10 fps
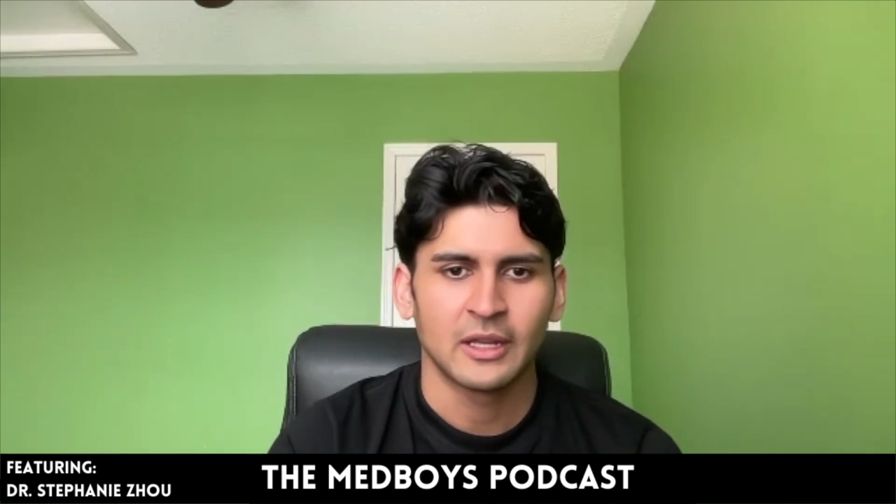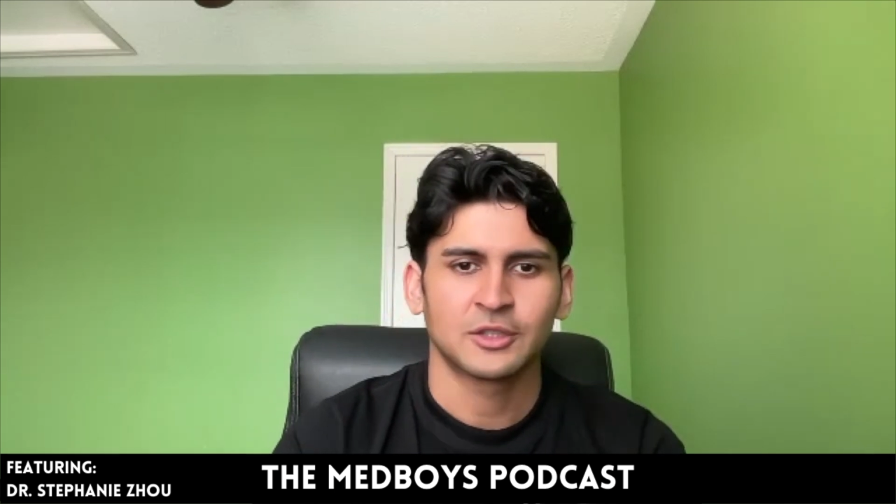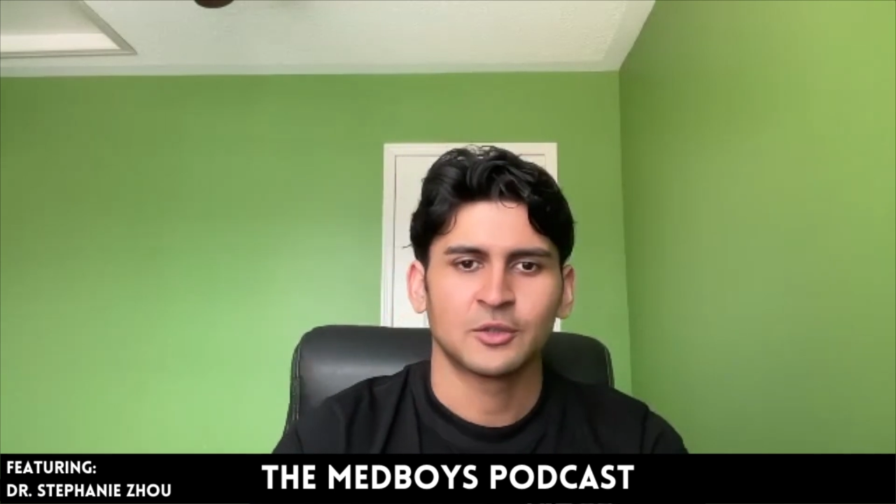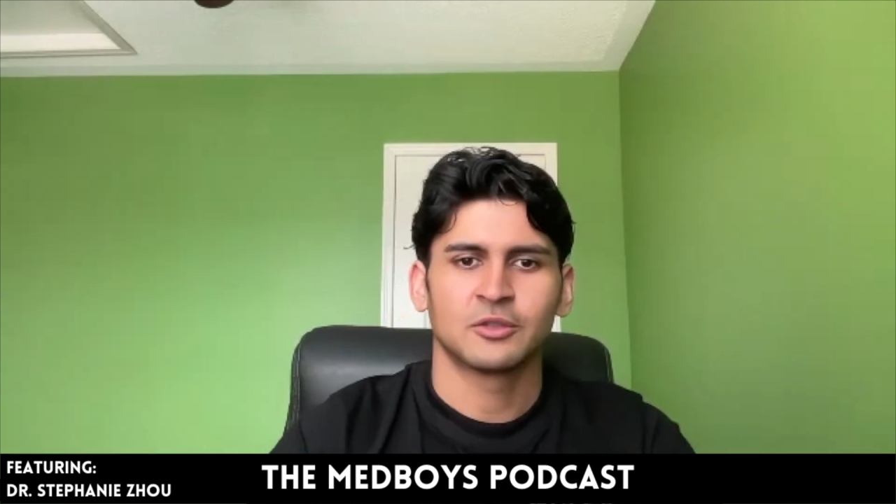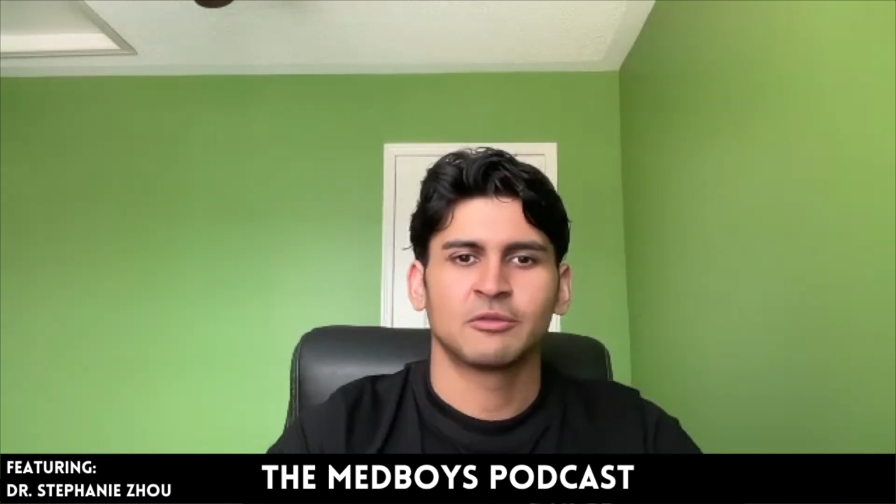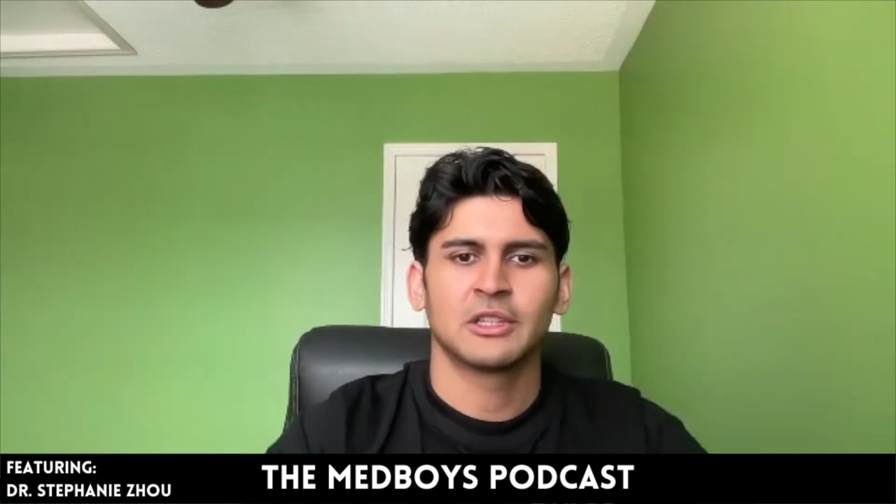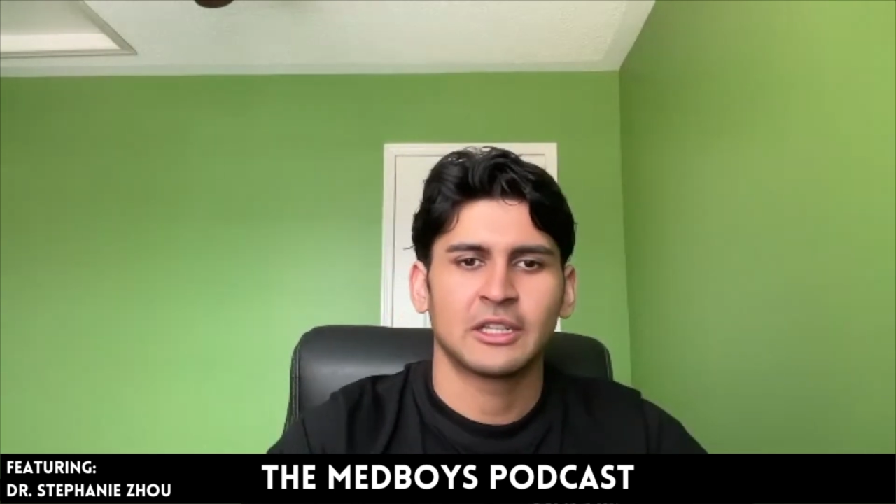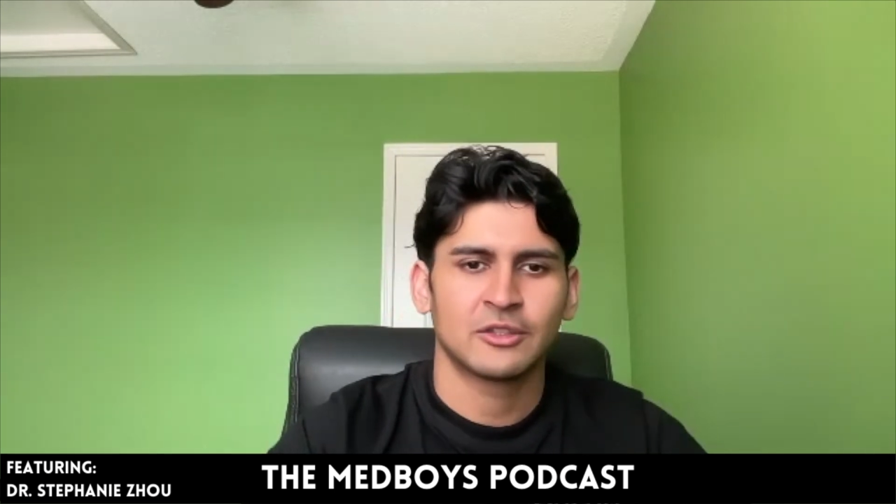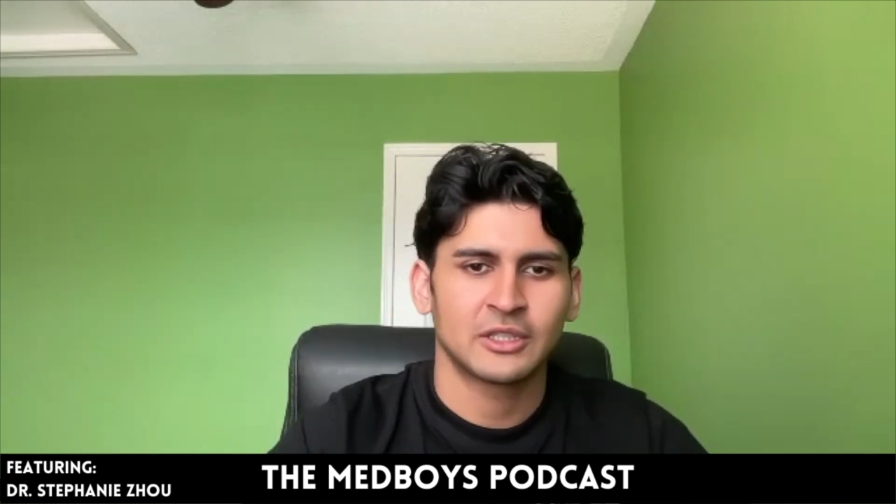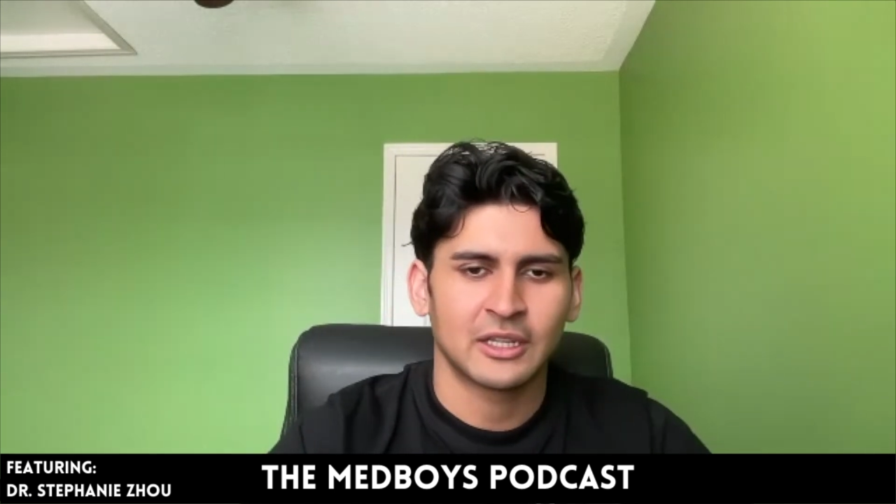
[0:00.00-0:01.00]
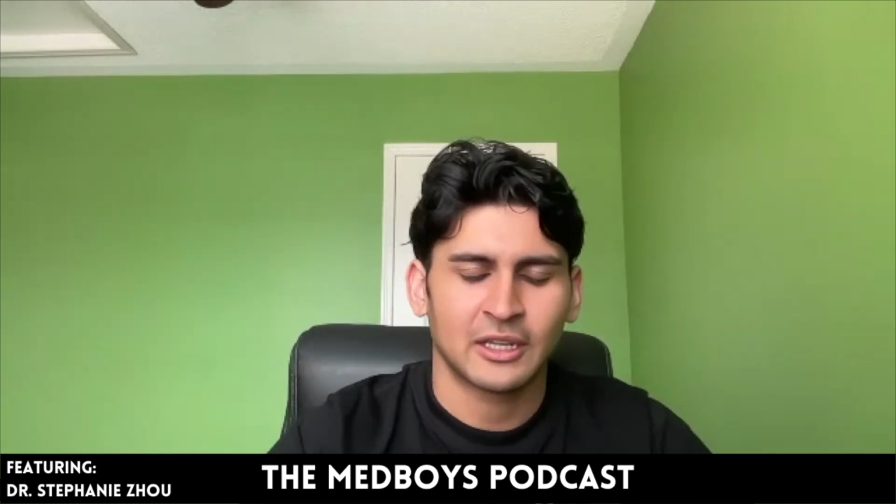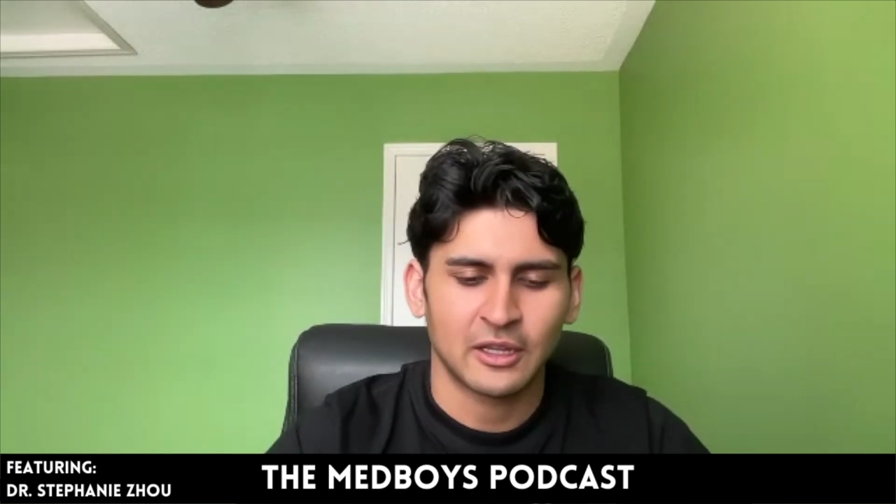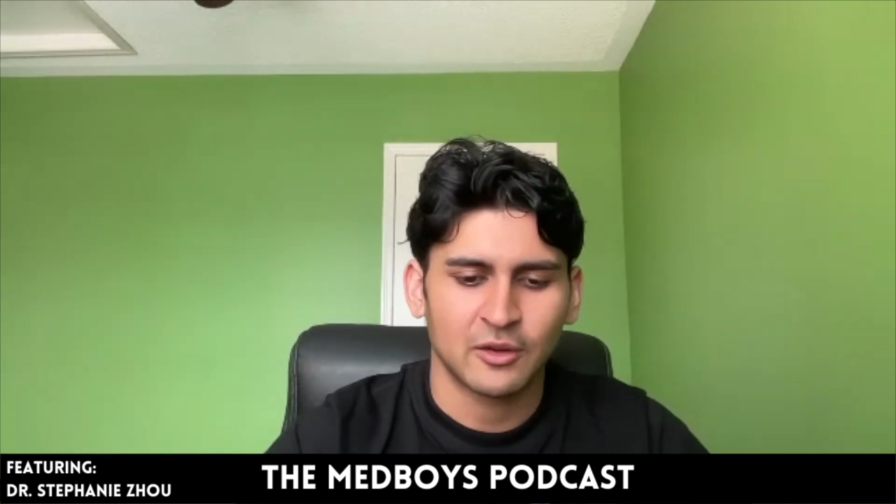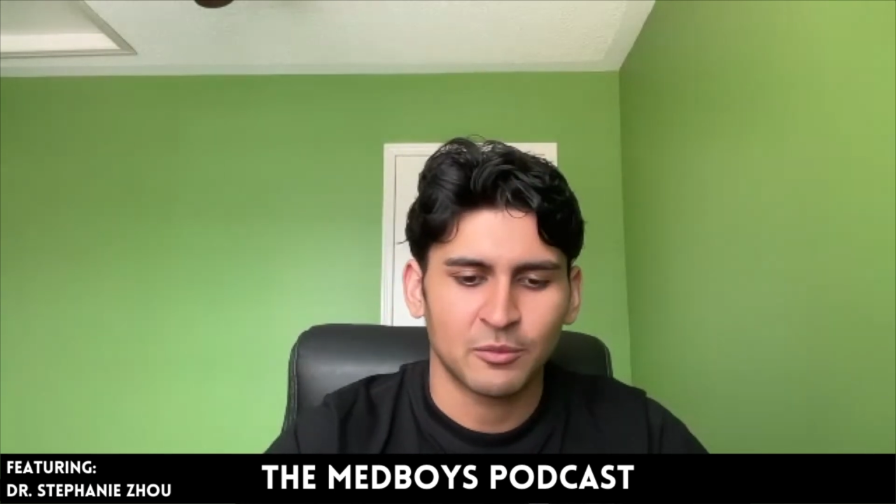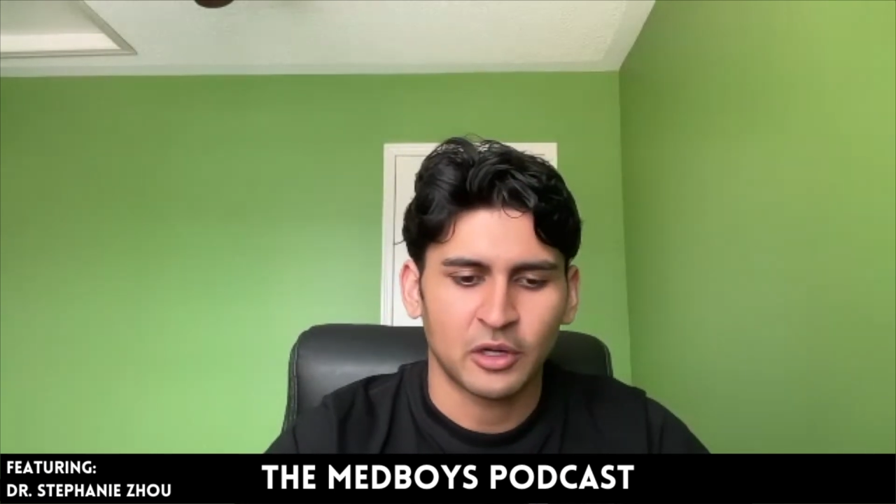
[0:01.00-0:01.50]
So it was really interesting
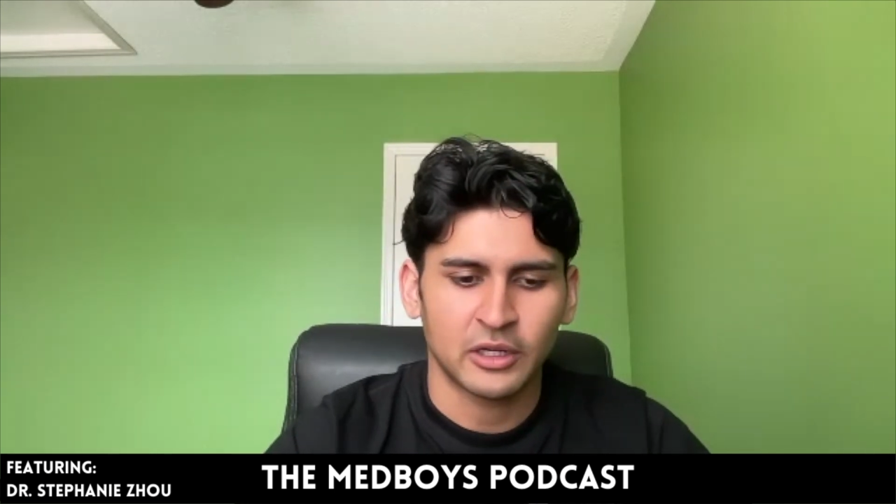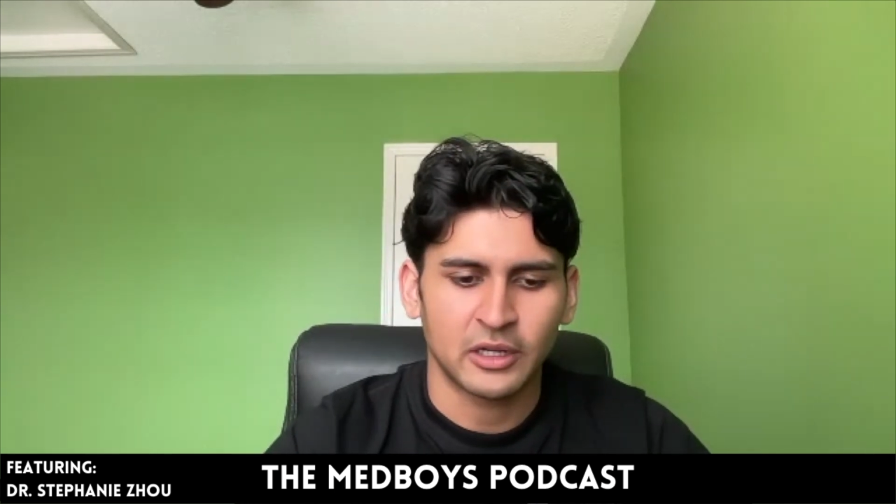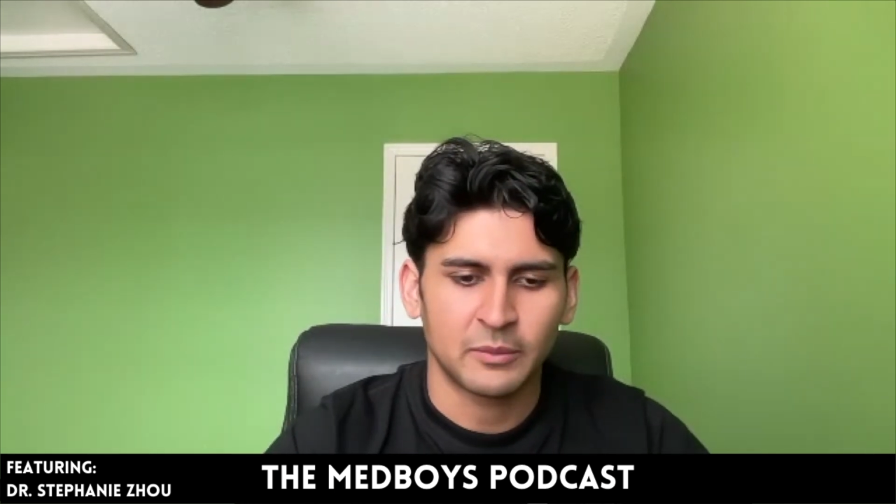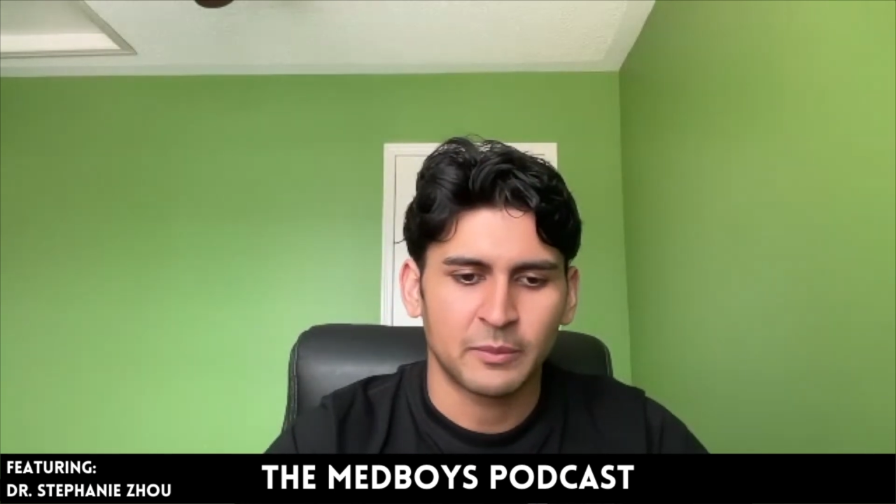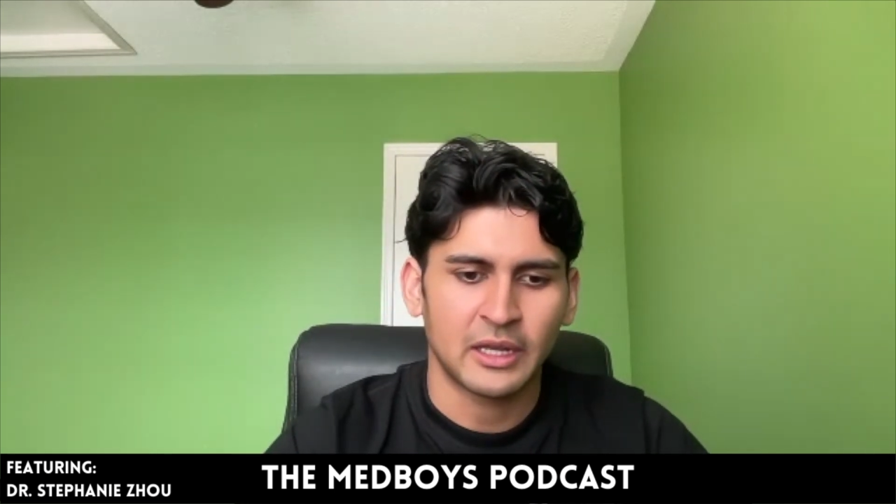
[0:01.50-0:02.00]
that you brought it up.